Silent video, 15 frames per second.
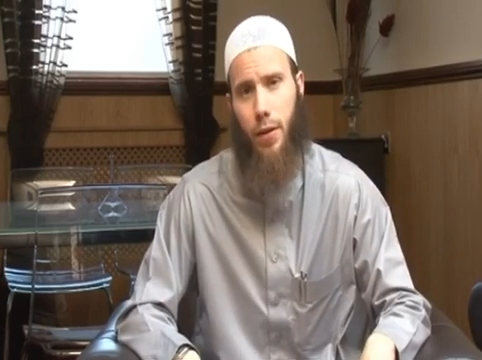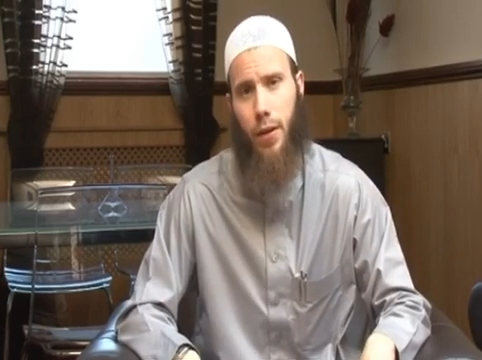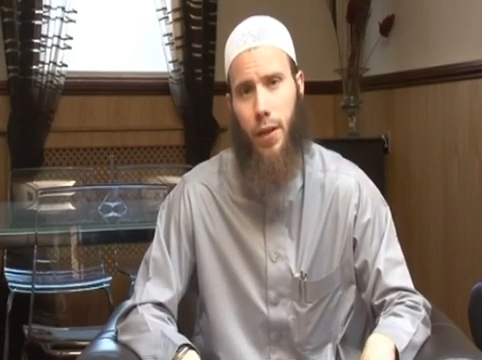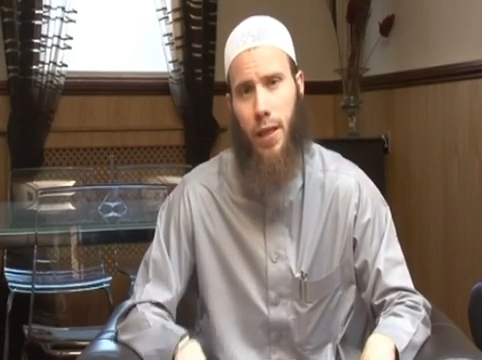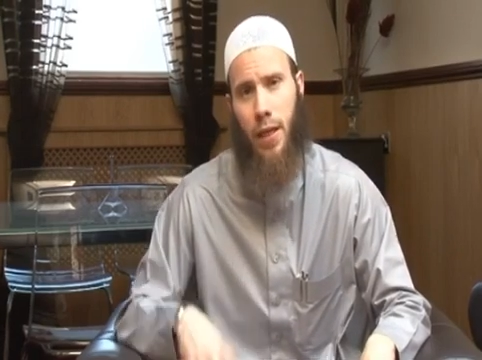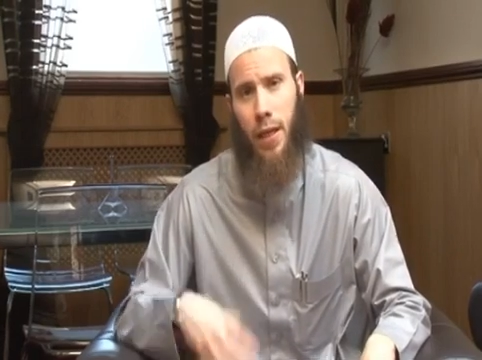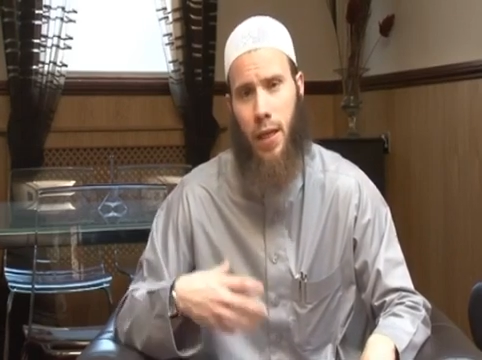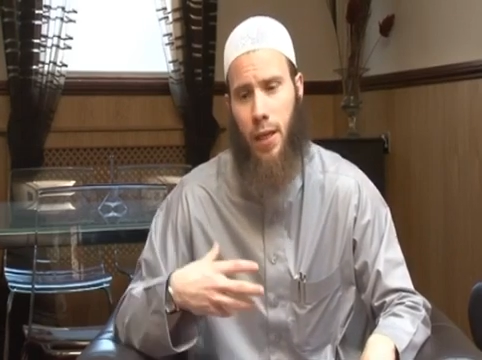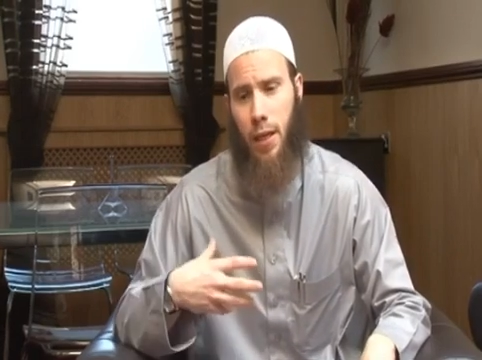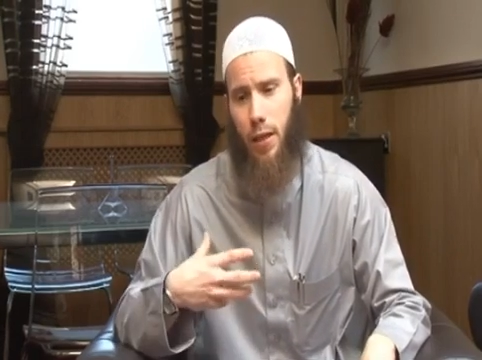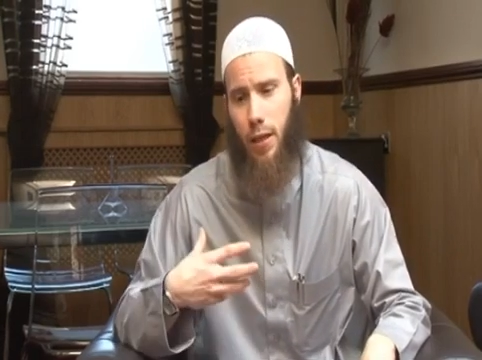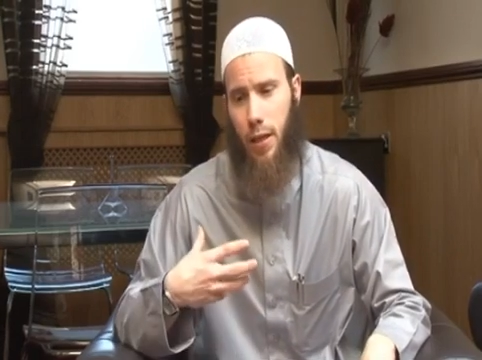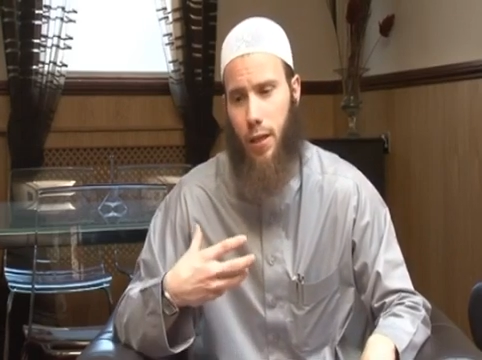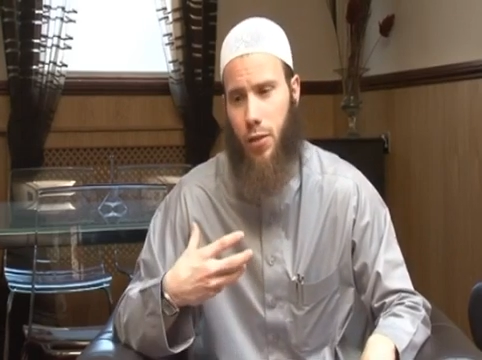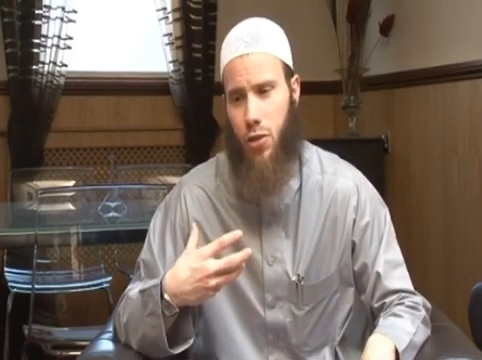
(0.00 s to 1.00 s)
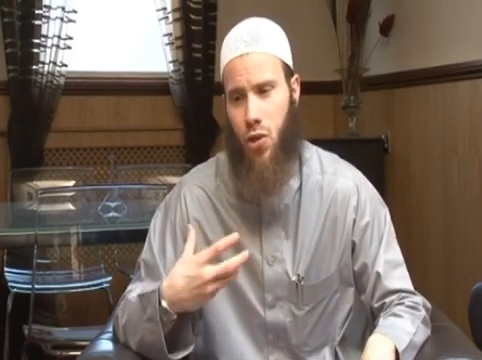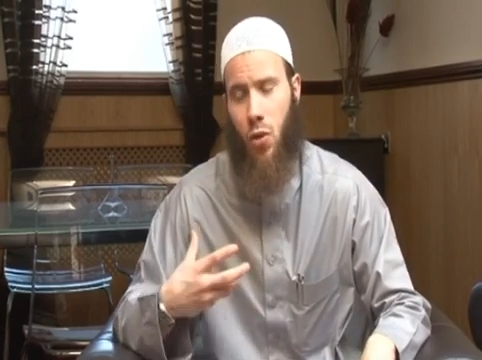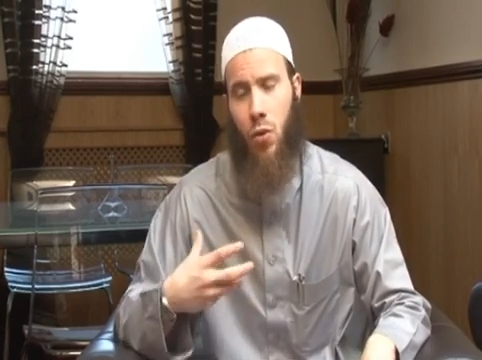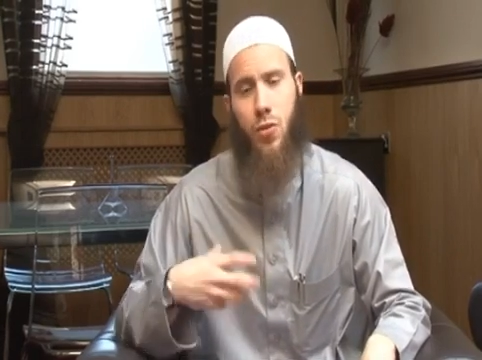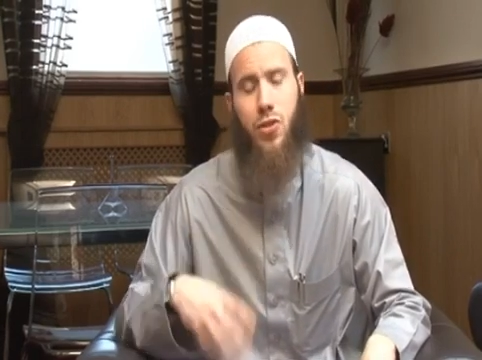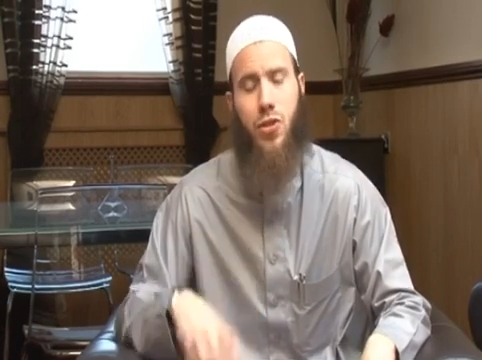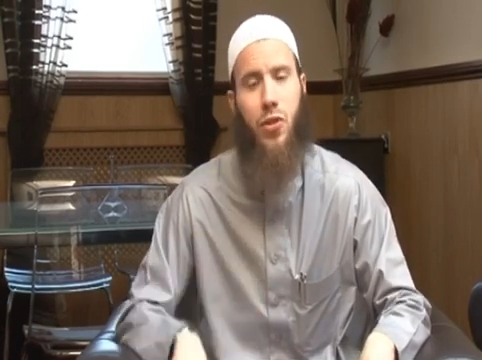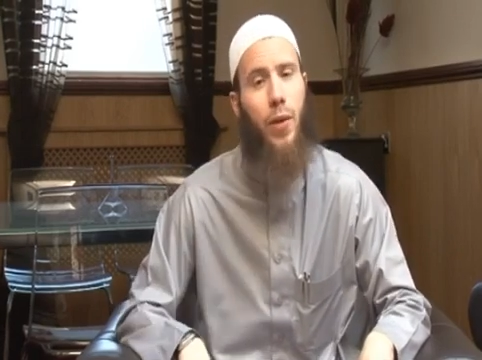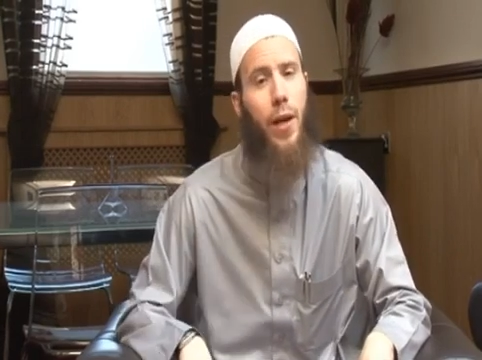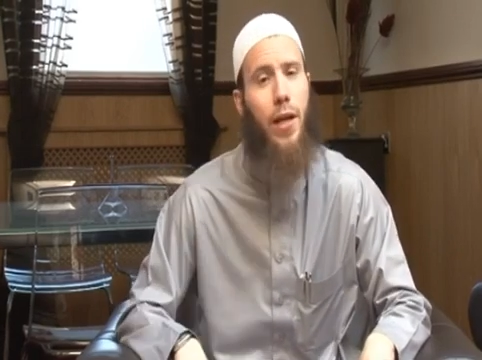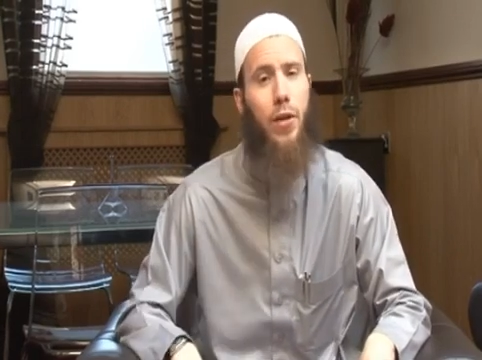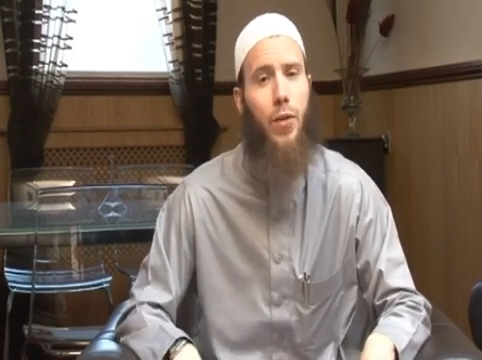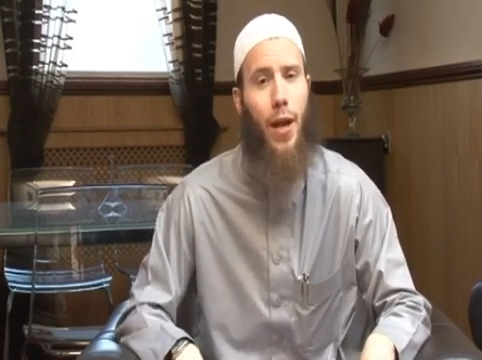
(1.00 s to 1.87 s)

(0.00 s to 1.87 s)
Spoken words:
he chose to create